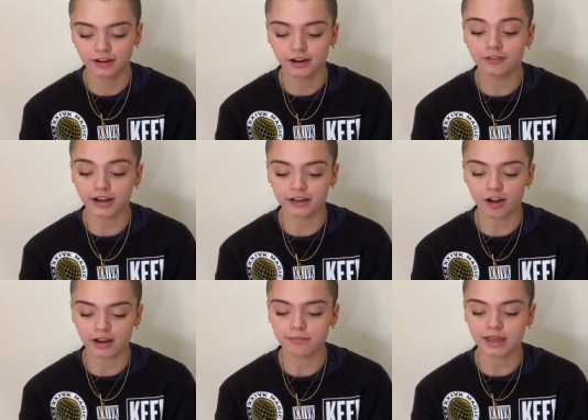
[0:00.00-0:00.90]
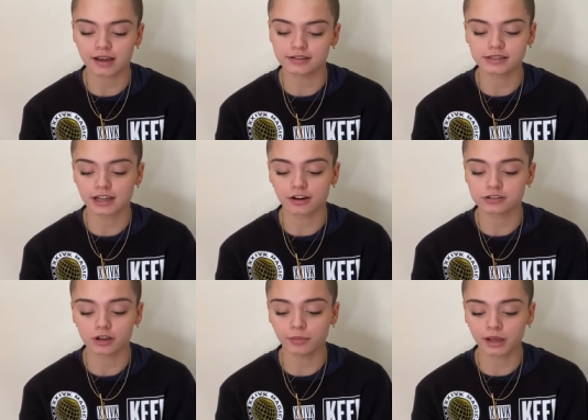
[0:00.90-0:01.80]
written on it because there are
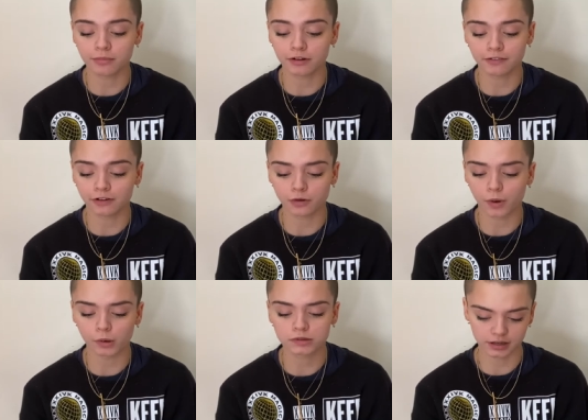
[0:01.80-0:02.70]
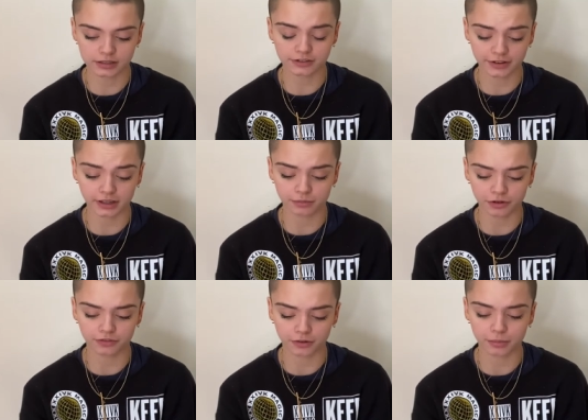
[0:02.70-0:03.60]
so many beautiful quotes. It's a really
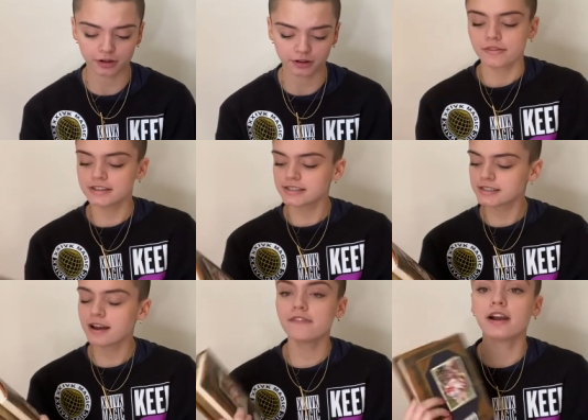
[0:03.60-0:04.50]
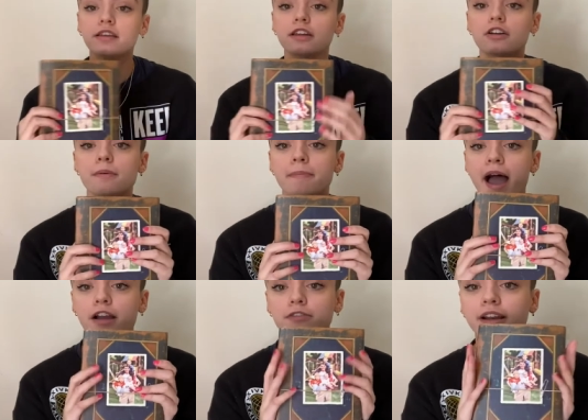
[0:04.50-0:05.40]
beautiful book. This doesn't have anything on the
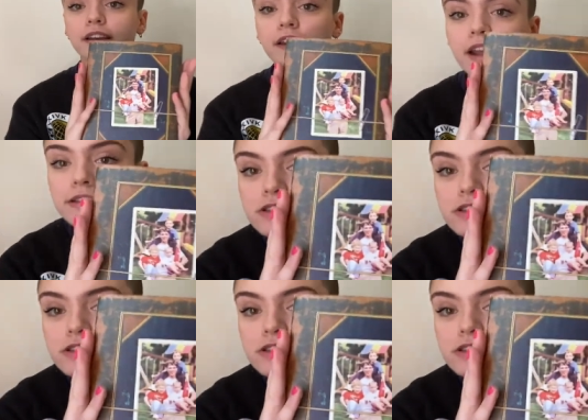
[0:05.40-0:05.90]
back written. It's